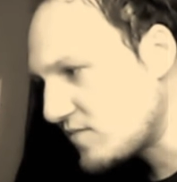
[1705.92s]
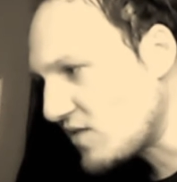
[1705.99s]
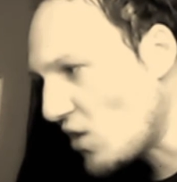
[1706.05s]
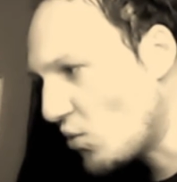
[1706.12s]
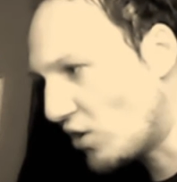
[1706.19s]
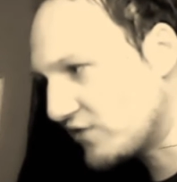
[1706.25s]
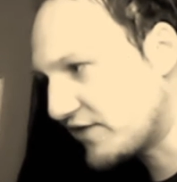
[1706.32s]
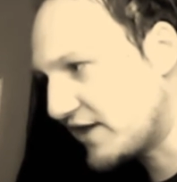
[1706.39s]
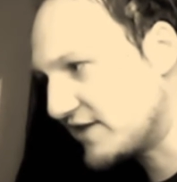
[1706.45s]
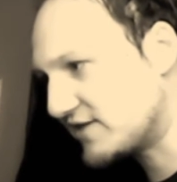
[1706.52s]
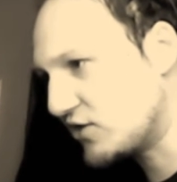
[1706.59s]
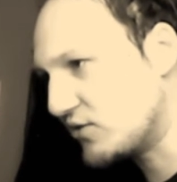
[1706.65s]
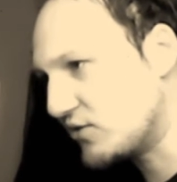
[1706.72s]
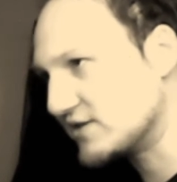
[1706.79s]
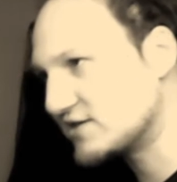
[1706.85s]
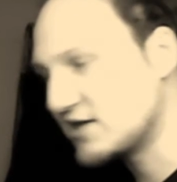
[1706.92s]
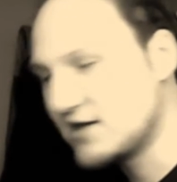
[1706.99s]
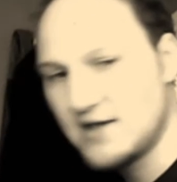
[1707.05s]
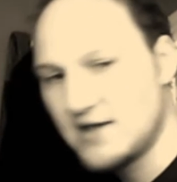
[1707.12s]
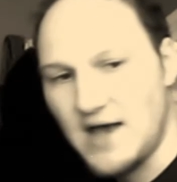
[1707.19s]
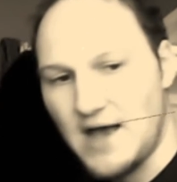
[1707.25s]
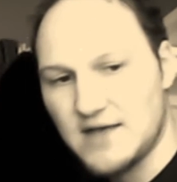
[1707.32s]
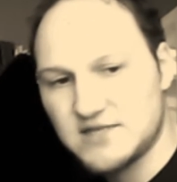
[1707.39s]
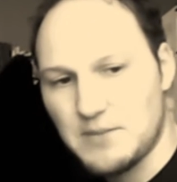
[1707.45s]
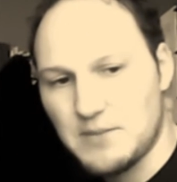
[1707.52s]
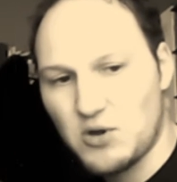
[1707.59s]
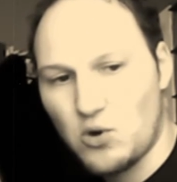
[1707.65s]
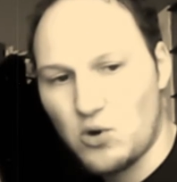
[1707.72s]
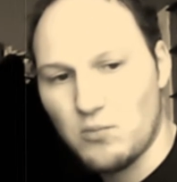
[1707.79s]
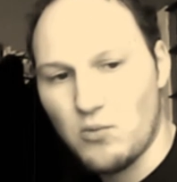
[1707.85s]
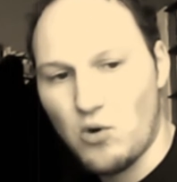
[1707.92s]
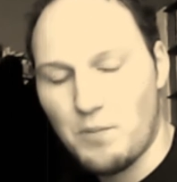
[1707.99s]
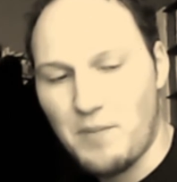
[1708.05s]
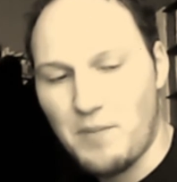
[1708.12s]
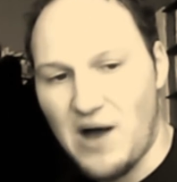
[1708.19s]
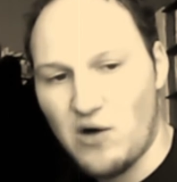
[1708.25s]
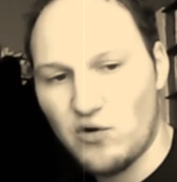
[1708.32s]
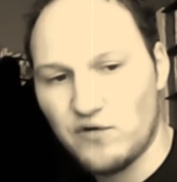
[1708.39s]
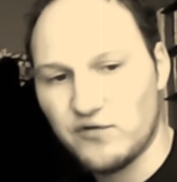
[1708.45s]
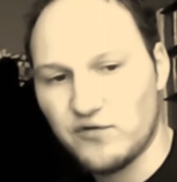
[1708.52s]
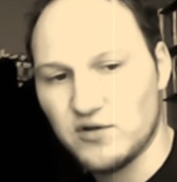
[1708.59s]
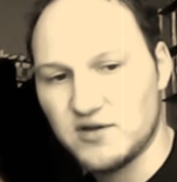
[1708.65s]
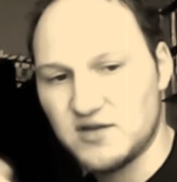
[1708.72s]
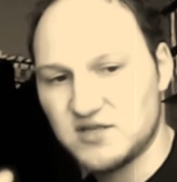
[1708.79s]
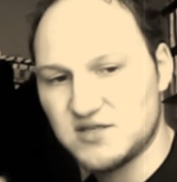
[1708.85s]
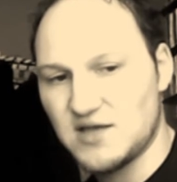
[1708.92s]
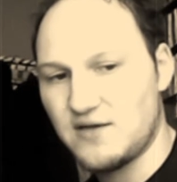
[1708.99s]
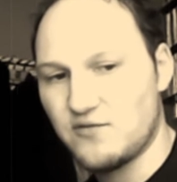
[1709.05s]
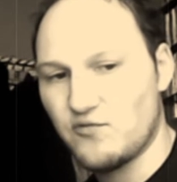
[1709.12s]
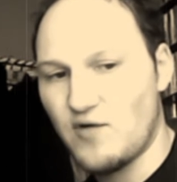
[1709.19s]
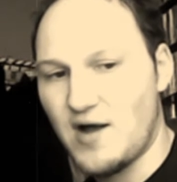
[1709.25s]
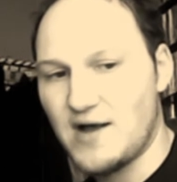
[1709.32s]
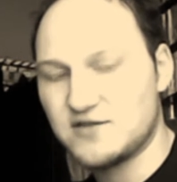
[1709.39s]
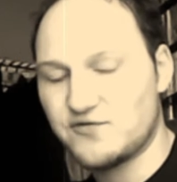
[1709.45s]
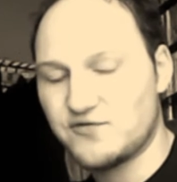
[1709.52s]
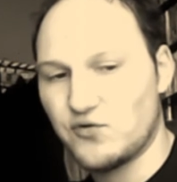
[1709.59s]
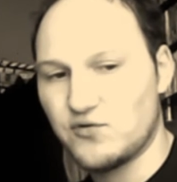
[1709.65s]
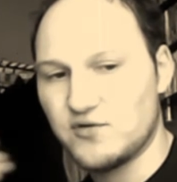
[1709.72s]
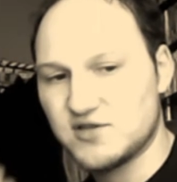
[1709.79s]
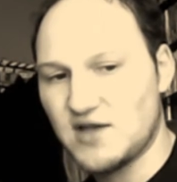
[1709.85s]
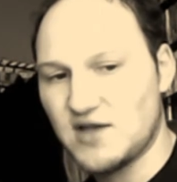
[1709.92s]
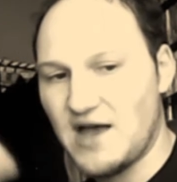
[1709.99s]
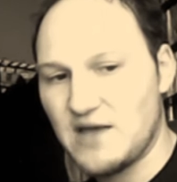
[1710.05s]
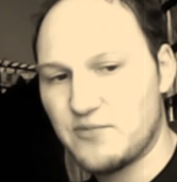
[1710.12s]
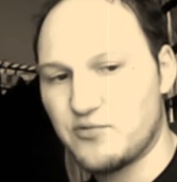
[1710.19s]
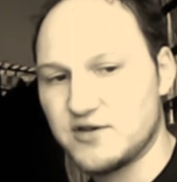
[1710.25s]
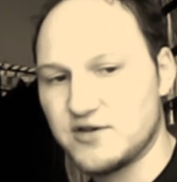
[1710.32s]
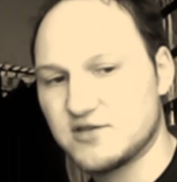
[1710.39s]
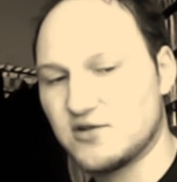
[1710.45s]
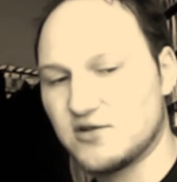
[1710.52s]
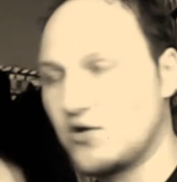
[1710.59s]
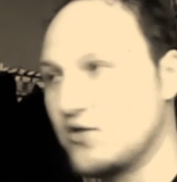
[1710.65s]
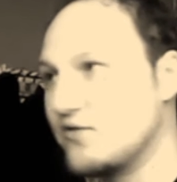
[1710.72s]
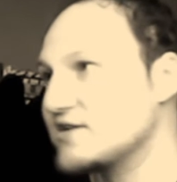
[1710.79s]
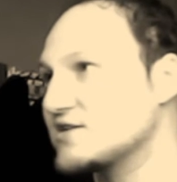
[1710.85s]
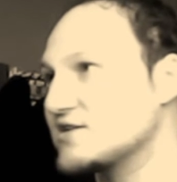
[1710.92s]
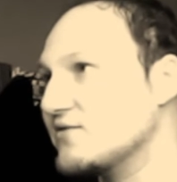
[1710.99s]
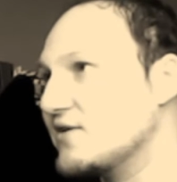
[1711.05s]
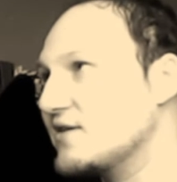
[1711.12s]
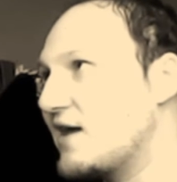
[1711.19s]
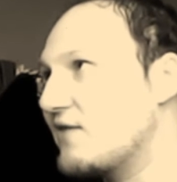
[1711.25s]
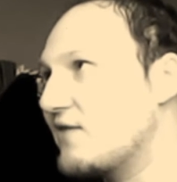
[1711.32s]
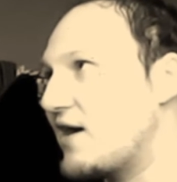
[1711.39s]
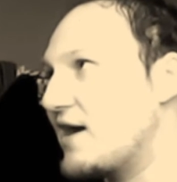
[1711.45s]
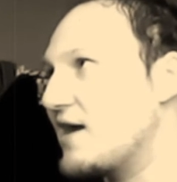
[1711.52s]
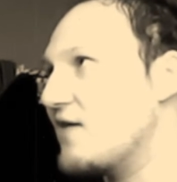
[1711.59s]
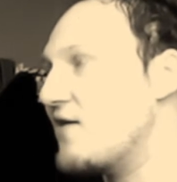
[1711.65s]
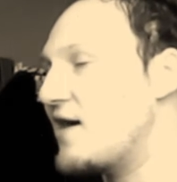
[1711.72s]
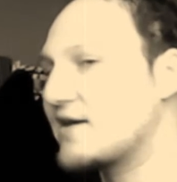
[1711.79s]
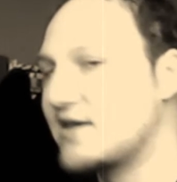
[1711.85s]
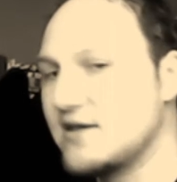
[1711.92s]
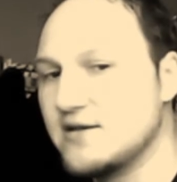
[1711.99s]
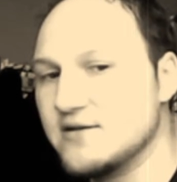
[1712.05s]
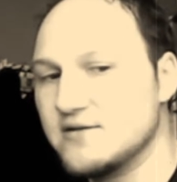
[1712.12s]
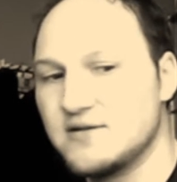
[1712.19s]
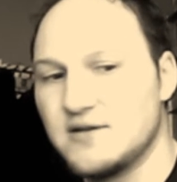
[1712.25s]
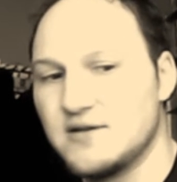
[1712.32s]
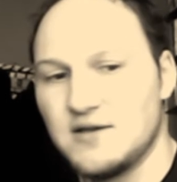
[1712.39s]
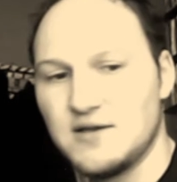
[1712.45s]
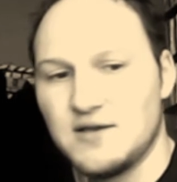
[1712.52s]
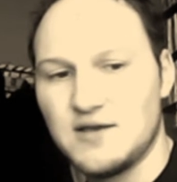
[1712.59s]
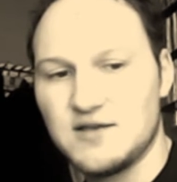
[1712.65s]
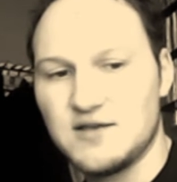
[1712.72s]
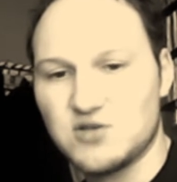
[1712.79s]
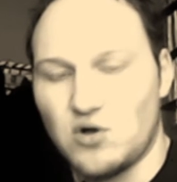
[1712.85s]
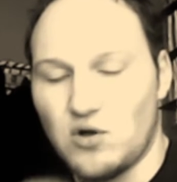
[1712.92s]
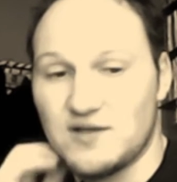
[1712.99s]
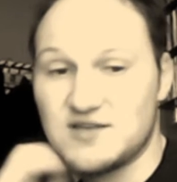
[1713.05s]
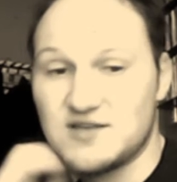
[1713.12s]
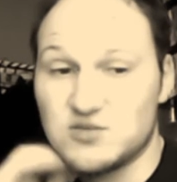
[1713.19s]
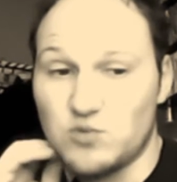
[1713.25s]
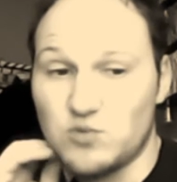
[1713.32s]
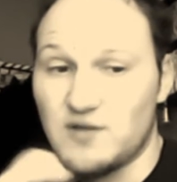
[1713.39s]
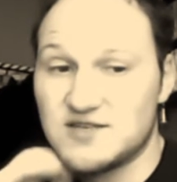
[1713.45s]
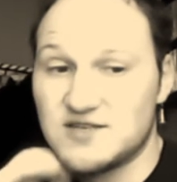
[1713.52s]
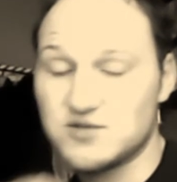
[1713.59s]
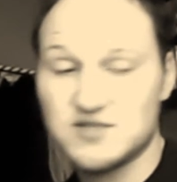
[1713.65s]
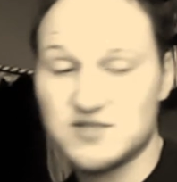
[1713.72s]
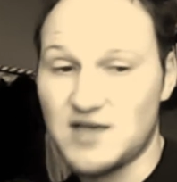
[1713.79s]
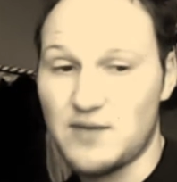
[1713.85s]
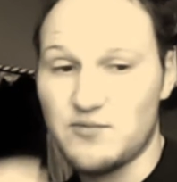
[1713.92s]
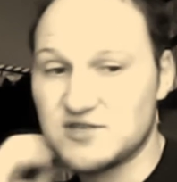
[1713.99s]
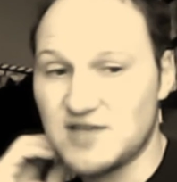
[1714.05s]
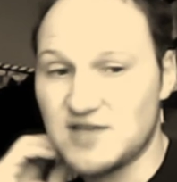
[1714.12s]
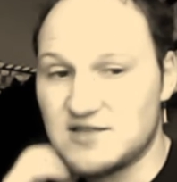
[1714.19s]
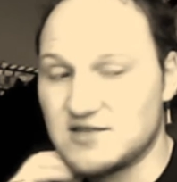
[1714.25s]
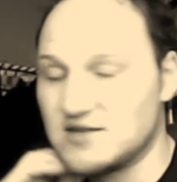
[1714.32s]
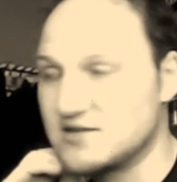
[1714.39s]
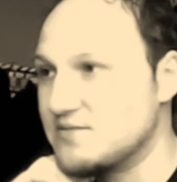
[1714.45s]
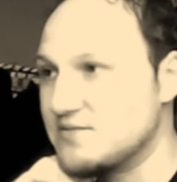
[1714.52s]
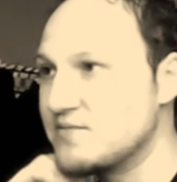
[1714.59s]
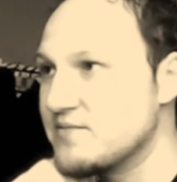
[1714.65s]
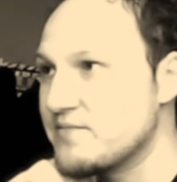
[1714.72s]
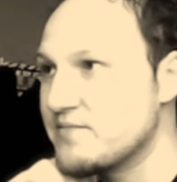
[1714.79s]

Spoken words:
What they do is, as they become more powerful and as they rise through to high priest and all the rest of it, they have a hierarchy. And so this is the same with Satanism.